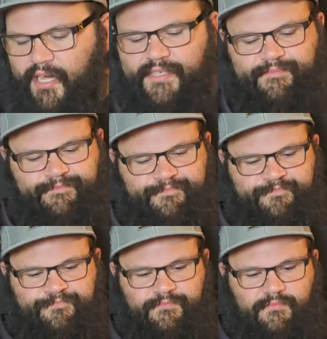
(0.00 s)
But
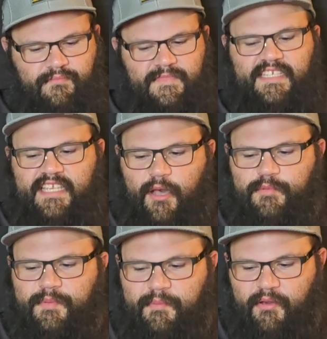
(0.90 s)
this
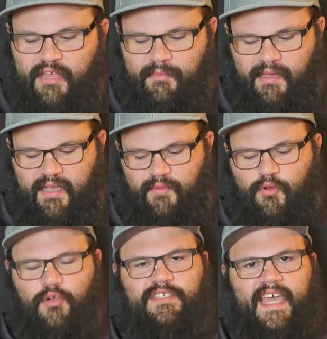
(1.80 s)
helps me build out my
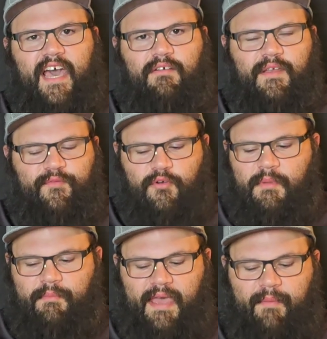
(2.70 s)
rogues gallery for
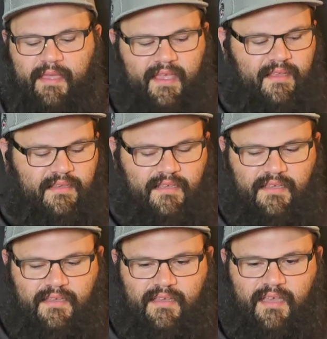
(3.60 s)
my Batman
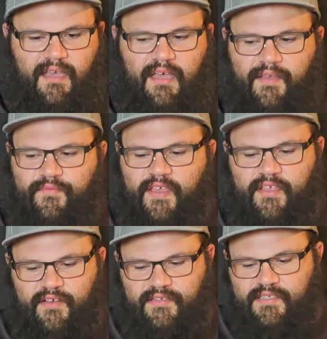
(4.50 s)

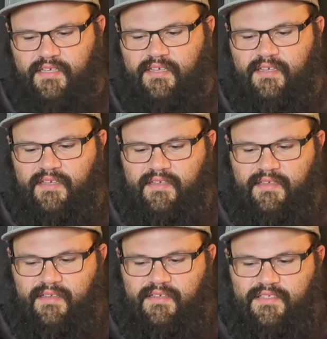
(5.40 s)
figures.
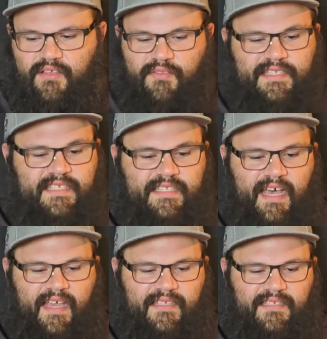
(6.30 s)
So this is
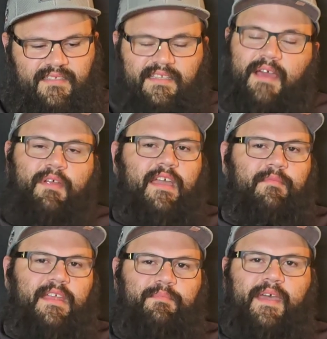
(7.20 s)
nice. I
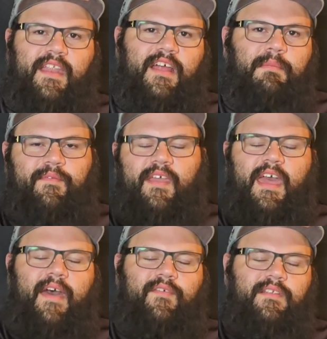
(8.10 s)
recommend picking it up if you
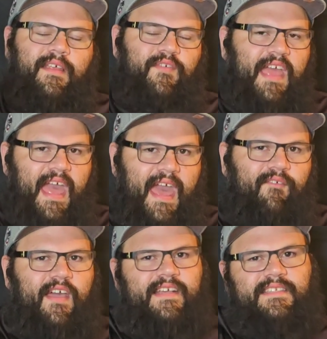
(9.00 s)
haven't. And if you
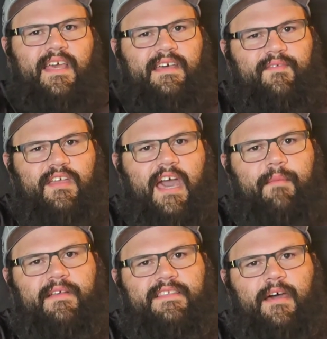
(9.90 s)
have, like I said, leave a
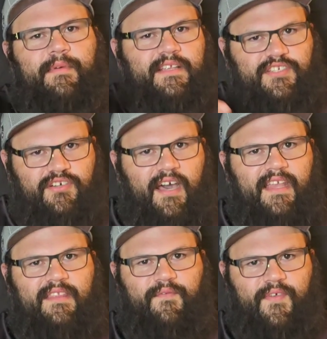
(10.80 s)
comment. Tell me, did you
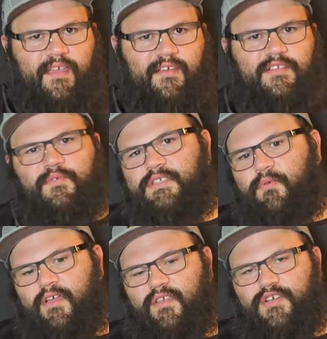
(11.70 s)
like the figures? Was
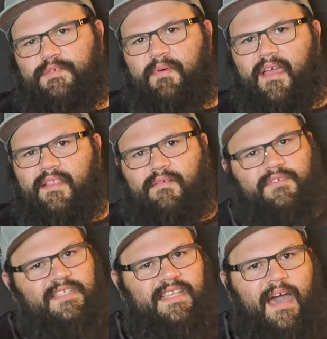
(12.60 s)
it what you expected?
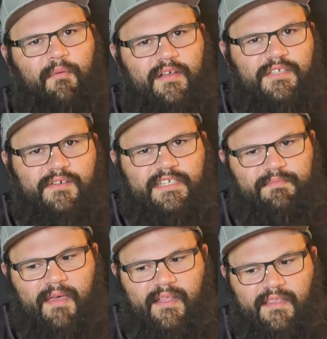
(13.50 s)
Was it not what you
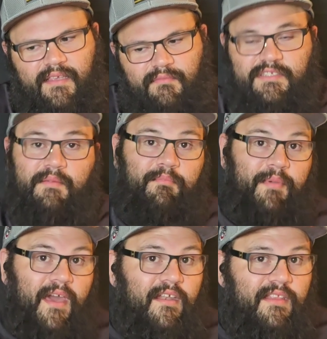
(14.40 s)
expected? Was it
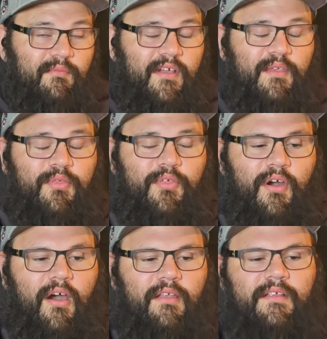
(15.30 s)
better than what you
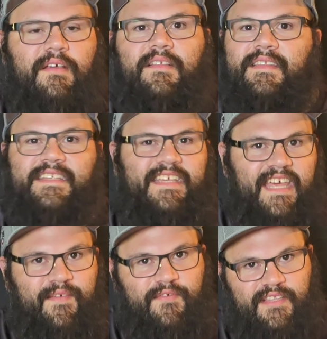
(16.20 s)
thought? Did you
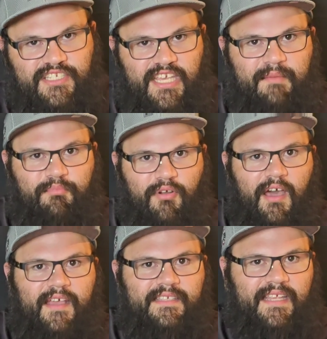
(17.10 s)
get it for the cheap
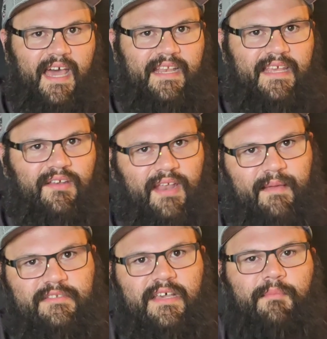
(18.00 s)
price that I did on
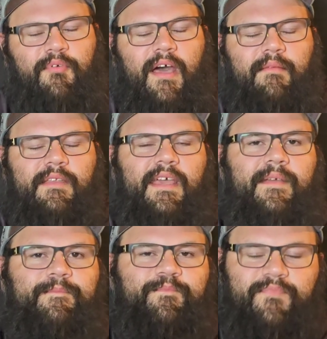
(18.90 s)
Amazon Prime
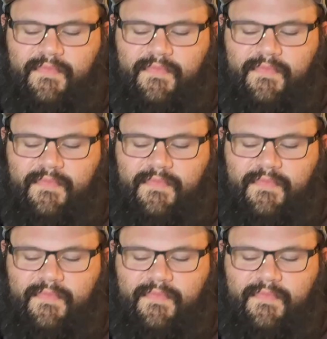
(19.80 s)
Day?